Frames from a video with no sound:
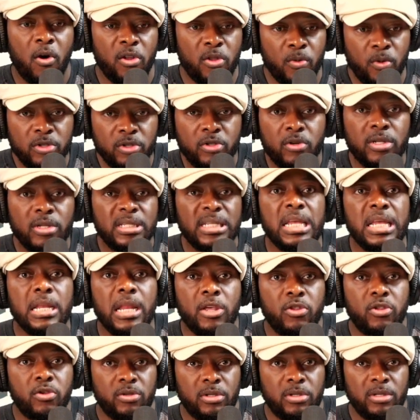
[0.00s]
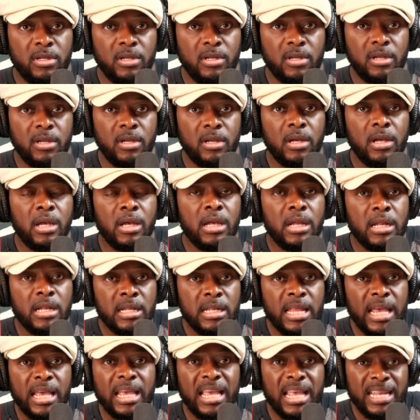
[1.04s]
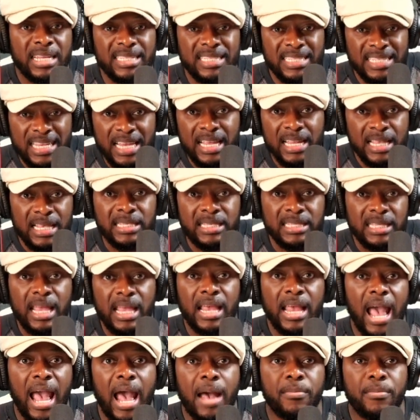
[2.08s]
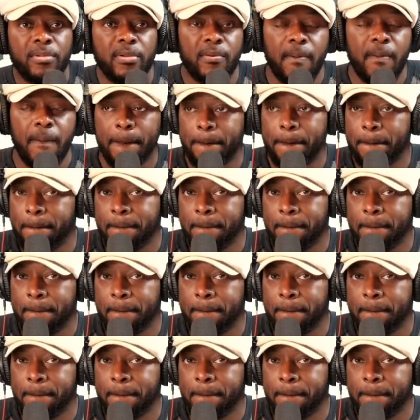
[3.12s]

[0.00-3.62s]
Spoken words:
or the ones that are teenagers, they can see these things happen.